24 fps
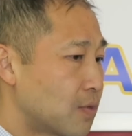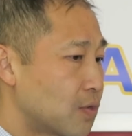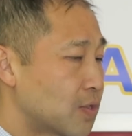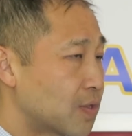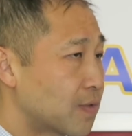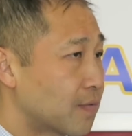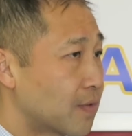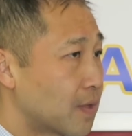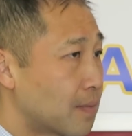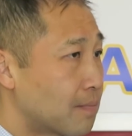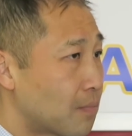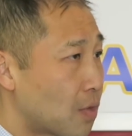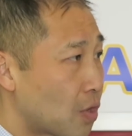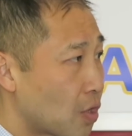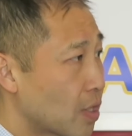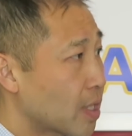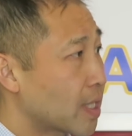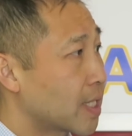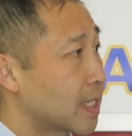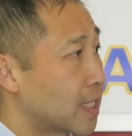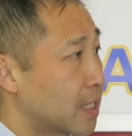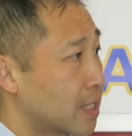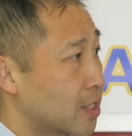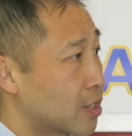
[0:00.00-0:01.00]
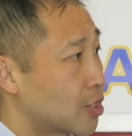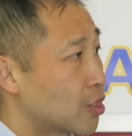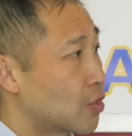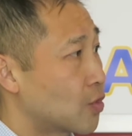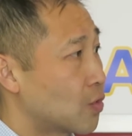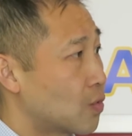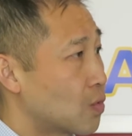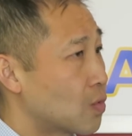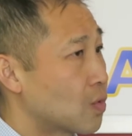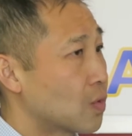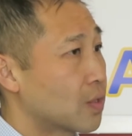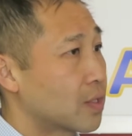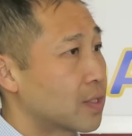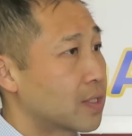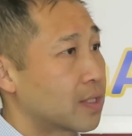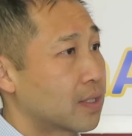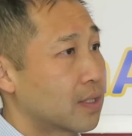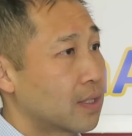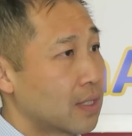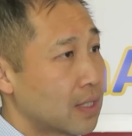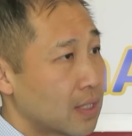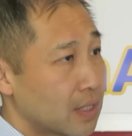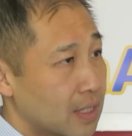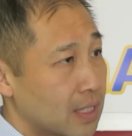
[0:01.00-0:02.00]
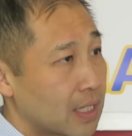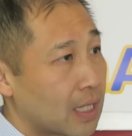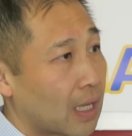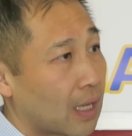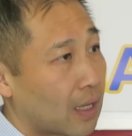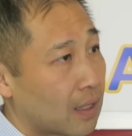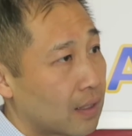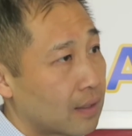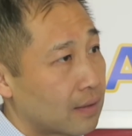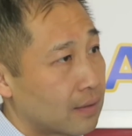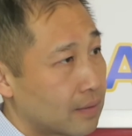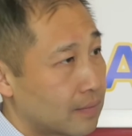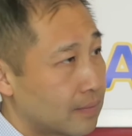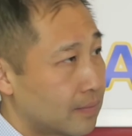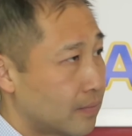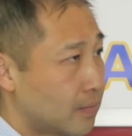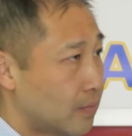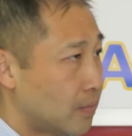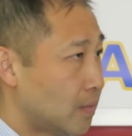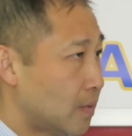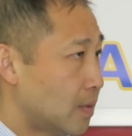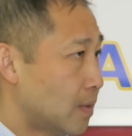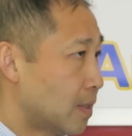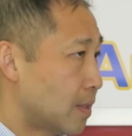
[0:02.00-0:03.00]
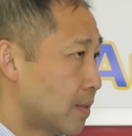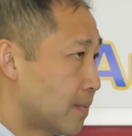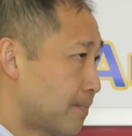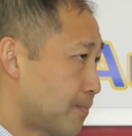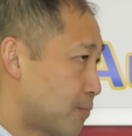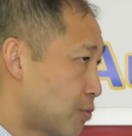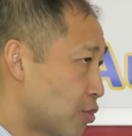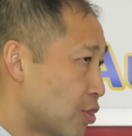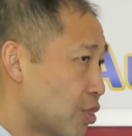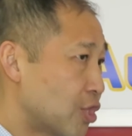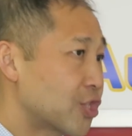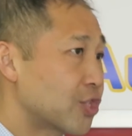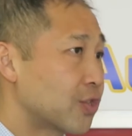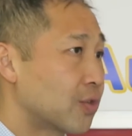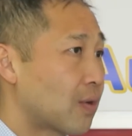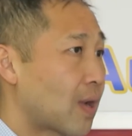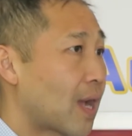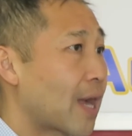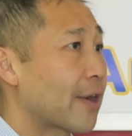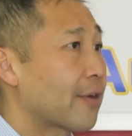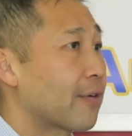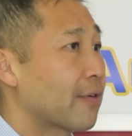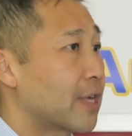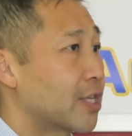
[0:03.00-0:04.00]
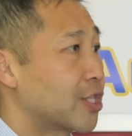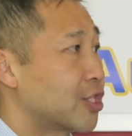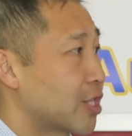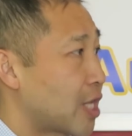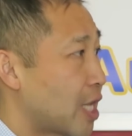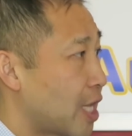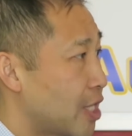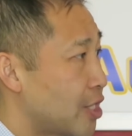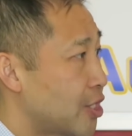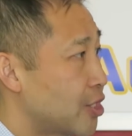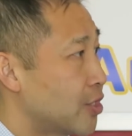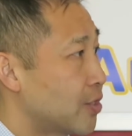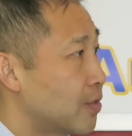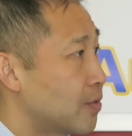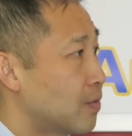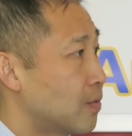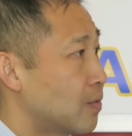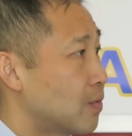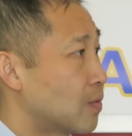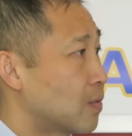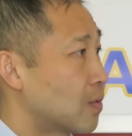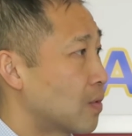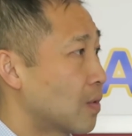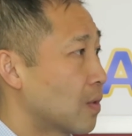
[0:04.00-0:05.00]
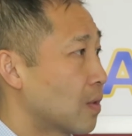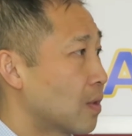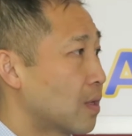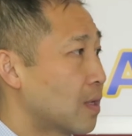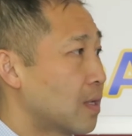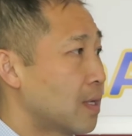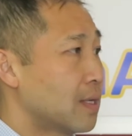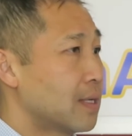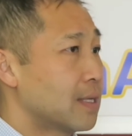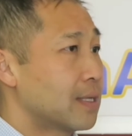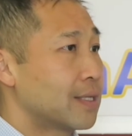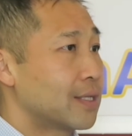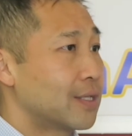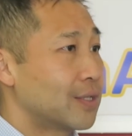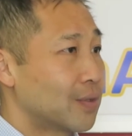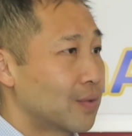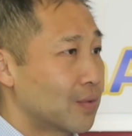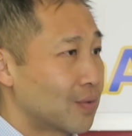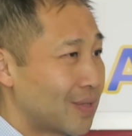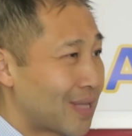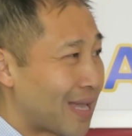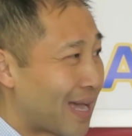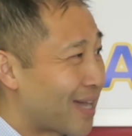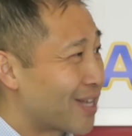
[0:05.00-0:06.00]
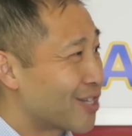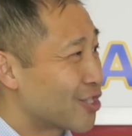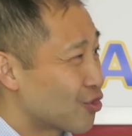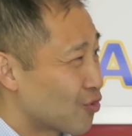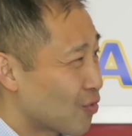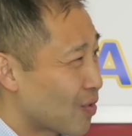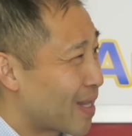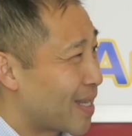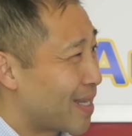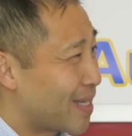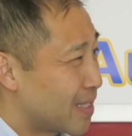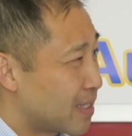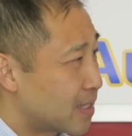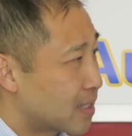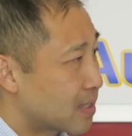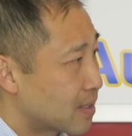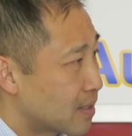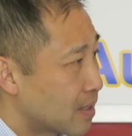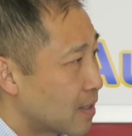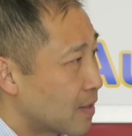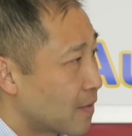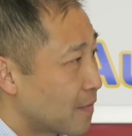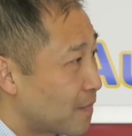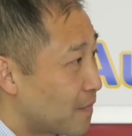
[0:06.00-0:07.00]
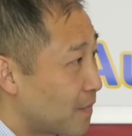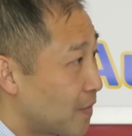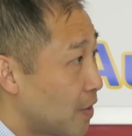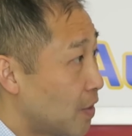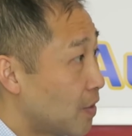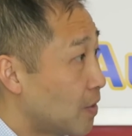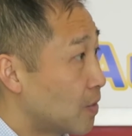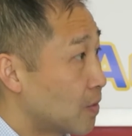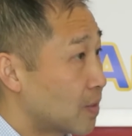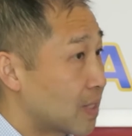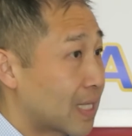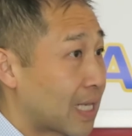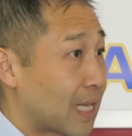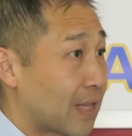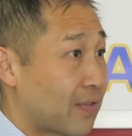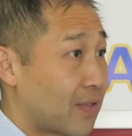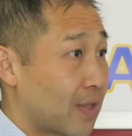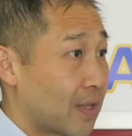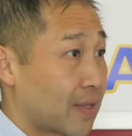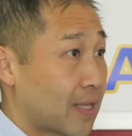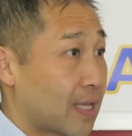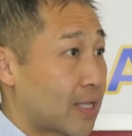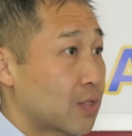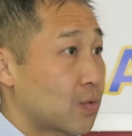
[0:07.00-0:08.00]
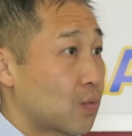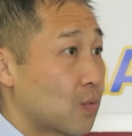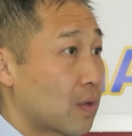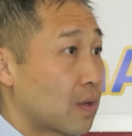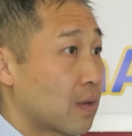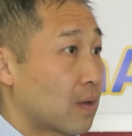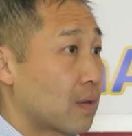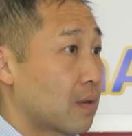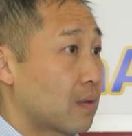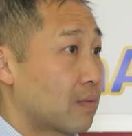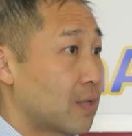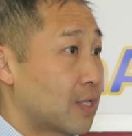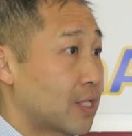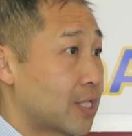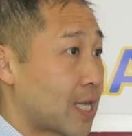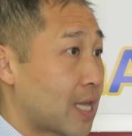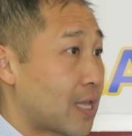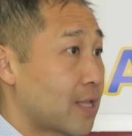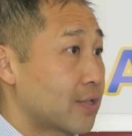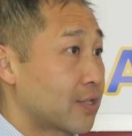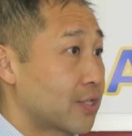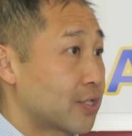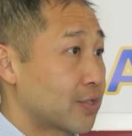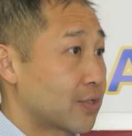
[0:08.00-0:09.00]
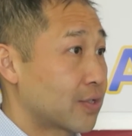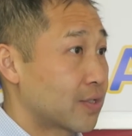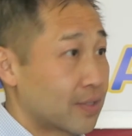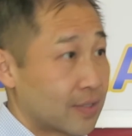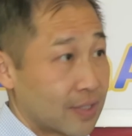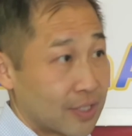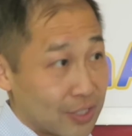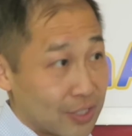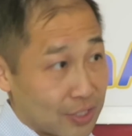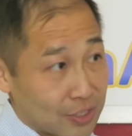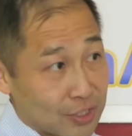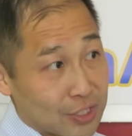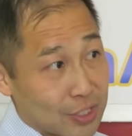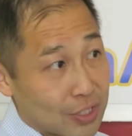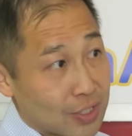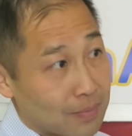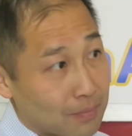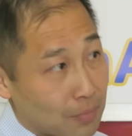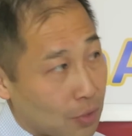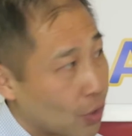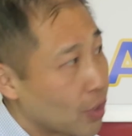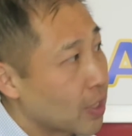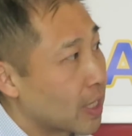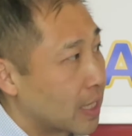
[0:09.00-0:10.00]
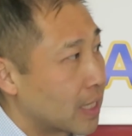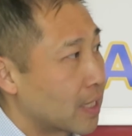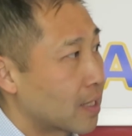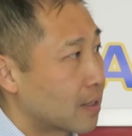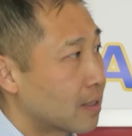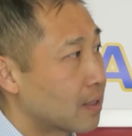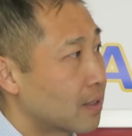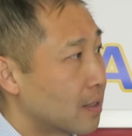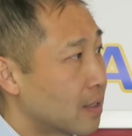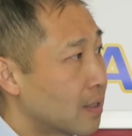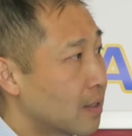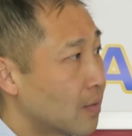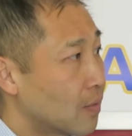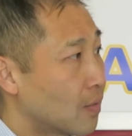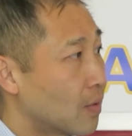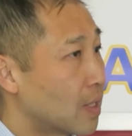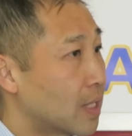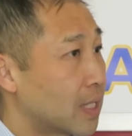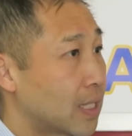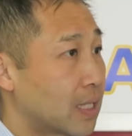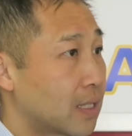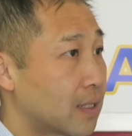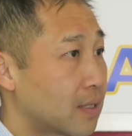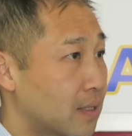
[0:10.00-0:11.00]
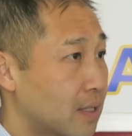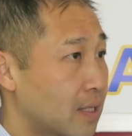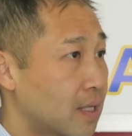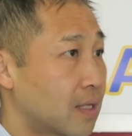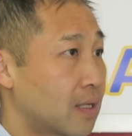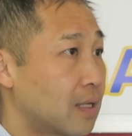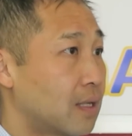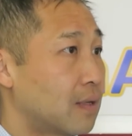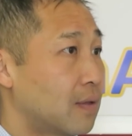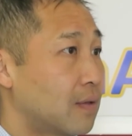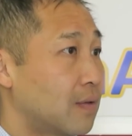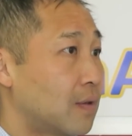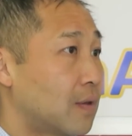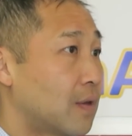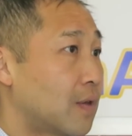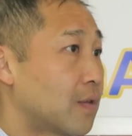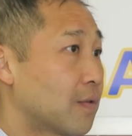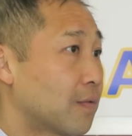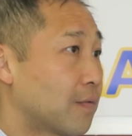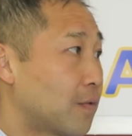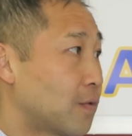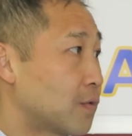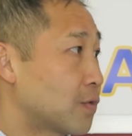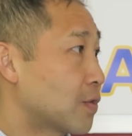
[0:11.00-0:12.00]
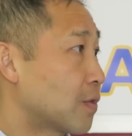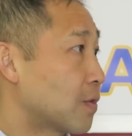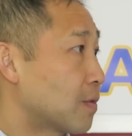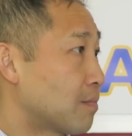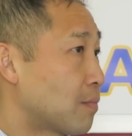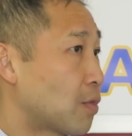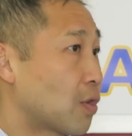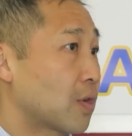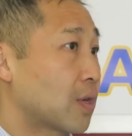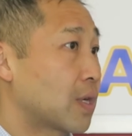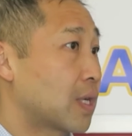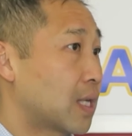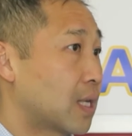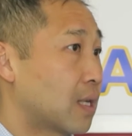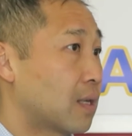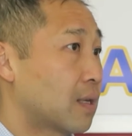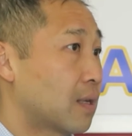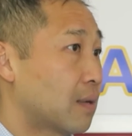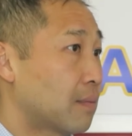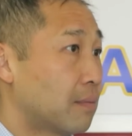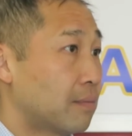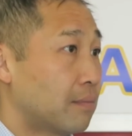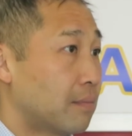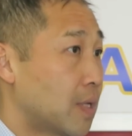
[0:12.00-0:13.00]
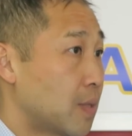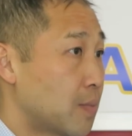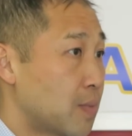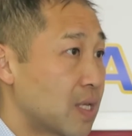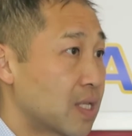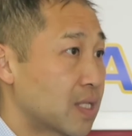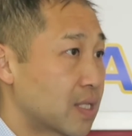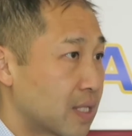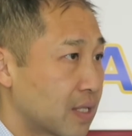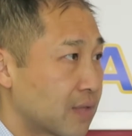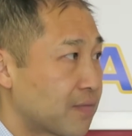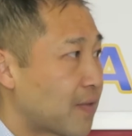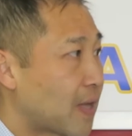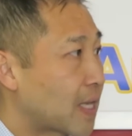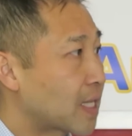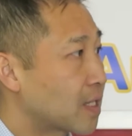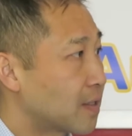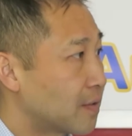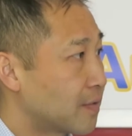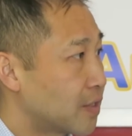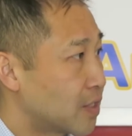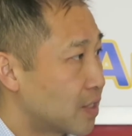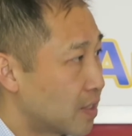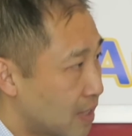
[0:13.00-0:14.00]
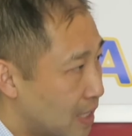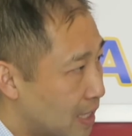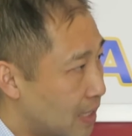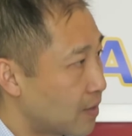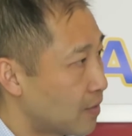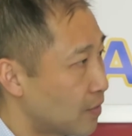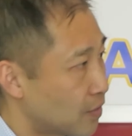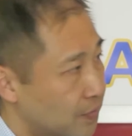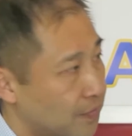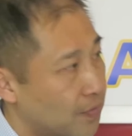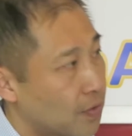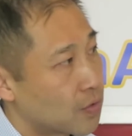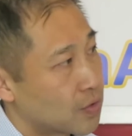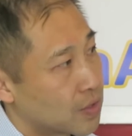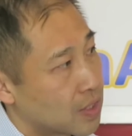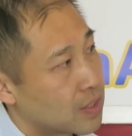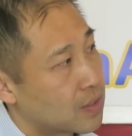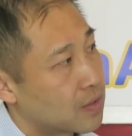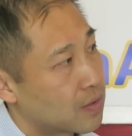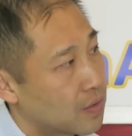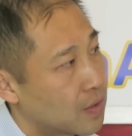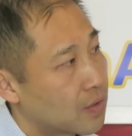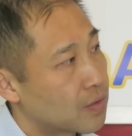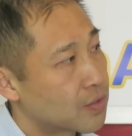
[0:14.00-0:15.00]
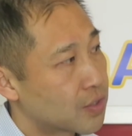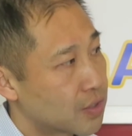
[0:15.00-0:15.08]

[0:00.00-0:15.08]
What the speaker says: most of the marketing is towards the traditional higher education or non-trades field, and I think that's where the challenge is in the marketing, really, and the other folks aren't marketing maybe as effectively to get those folks into